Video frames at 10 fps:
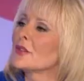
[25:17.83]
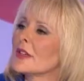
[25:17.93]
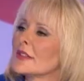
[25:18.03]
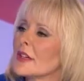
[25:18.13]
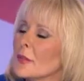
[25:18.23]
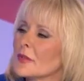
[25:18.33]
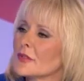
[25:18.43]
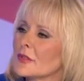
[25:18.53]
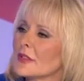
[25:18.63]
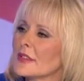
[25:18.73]
you get the
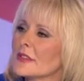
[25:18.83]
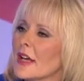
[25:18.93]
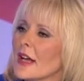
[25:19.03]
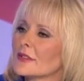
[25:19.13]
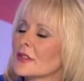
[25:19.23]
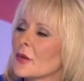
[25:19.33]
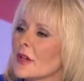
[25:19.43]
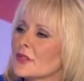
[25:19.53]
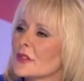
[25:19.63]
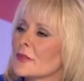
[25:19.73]
opportunity to ask a
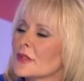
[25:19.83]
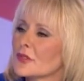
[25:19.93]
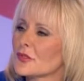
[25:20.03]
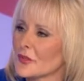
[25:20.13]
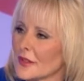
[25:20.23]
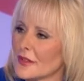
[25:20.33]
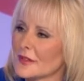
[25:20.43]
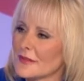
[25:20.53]
question of Mr. Stringer.